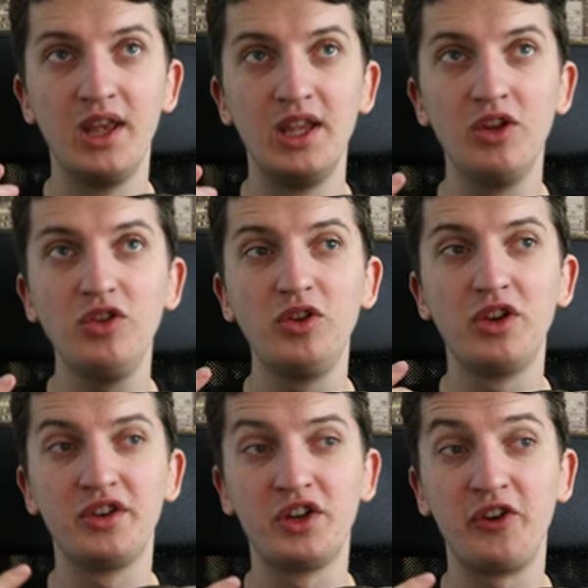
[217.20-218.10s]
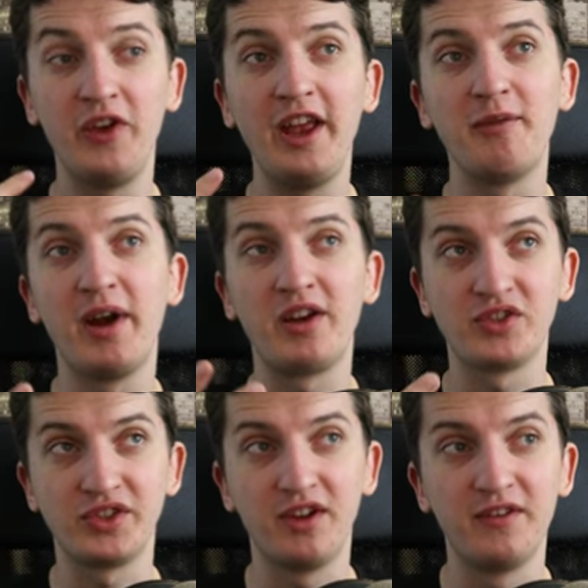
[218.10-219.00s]
not you're going to create by
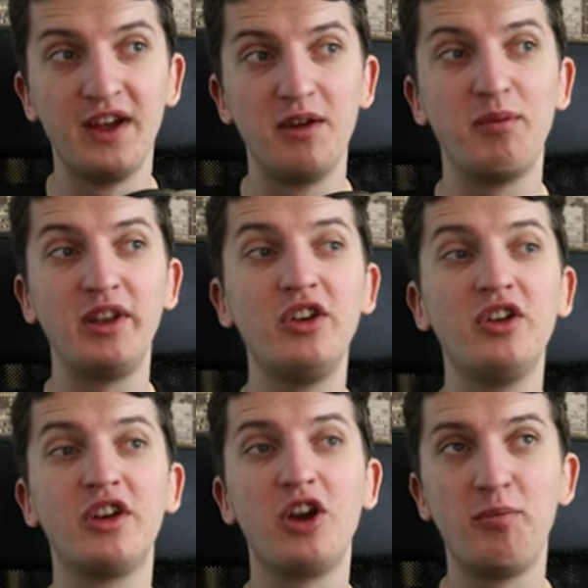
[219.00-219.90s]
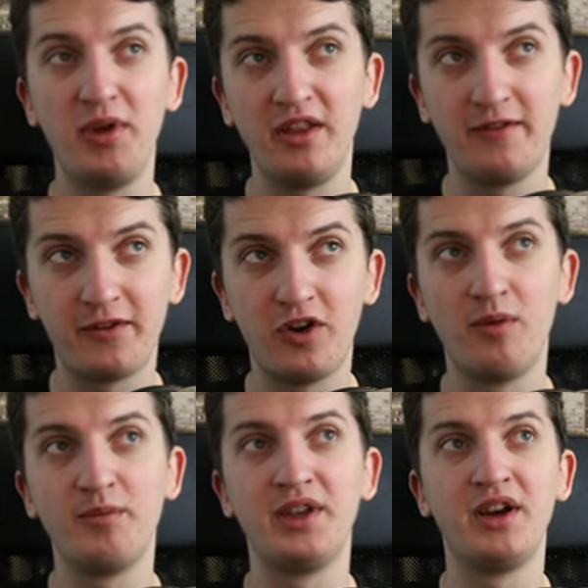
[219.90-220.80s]
yourself, but you're going to copy it
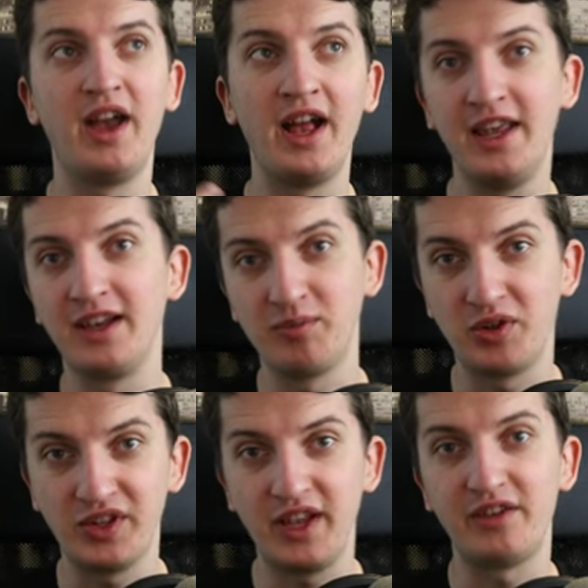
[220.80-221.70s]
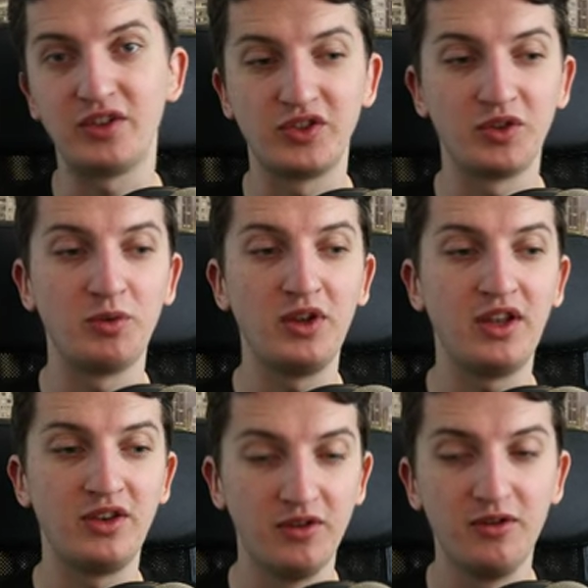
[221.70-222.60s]
from the AliExpress and others. So what you
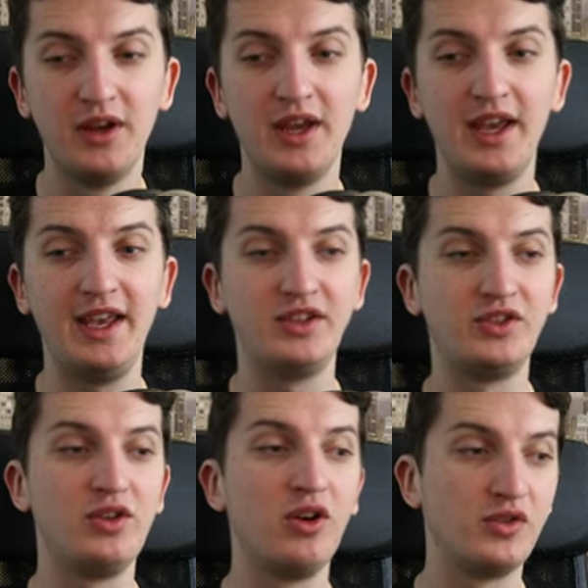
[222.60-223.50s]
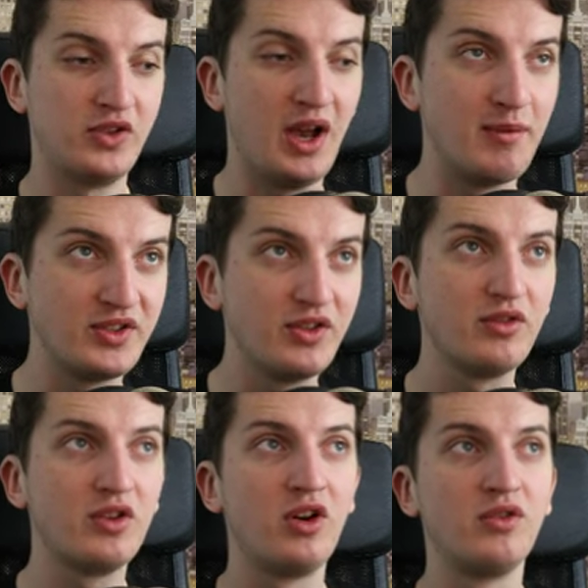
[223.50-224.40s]
can do is to go to Amazon, go